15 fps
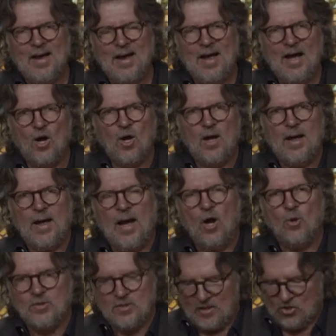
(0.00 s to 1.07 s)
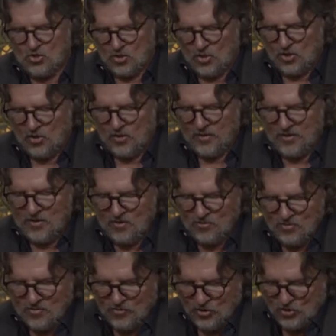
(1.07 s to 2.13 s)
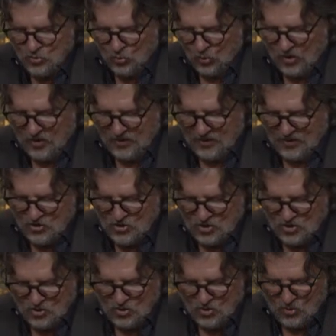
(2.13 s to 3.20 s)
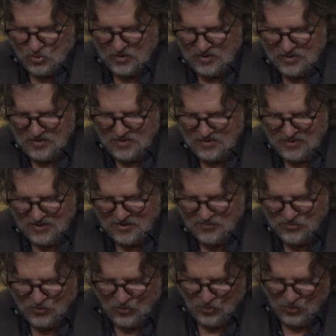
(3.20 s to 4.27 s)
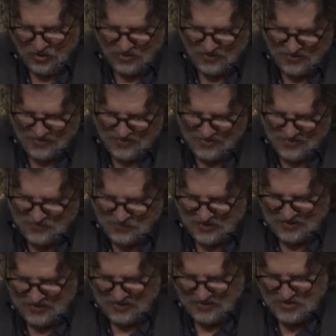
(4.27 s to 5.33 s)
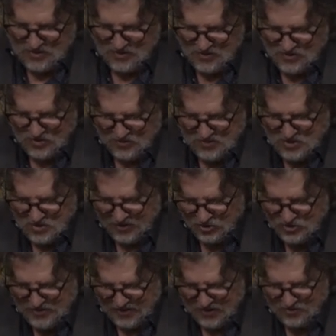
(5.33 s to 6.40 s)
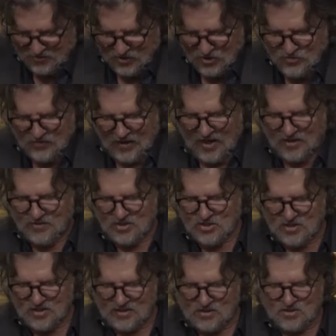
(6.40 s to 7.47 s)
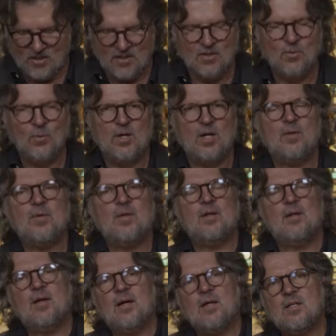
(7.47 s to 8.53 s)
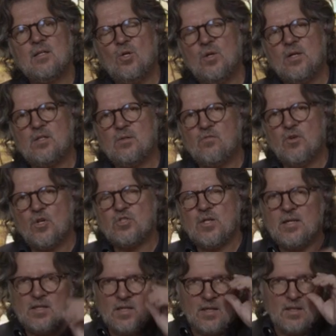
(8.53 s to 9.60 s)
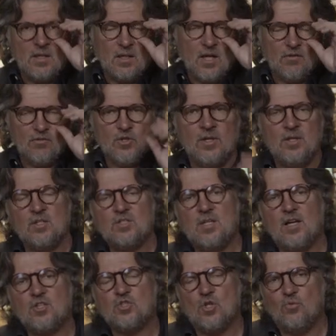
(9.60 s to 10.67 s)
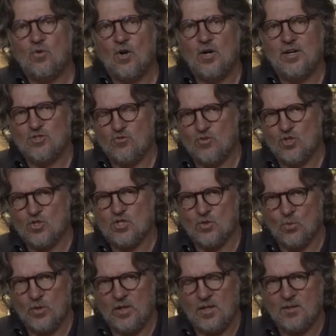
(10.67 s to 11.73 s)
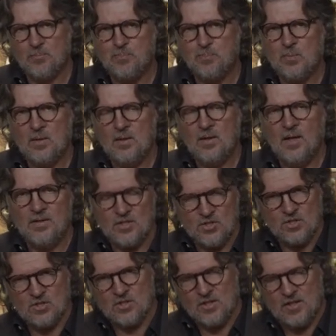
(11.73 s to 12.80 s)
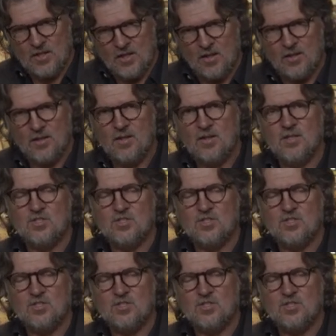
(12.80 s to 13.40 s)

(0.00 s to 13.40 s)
How, how did he turn from verse 1 and 2 and 4 to, to, to understanding verse 5 and 6? Well, the only verse I didn't cover in this text so far is verse 3. And this is the key.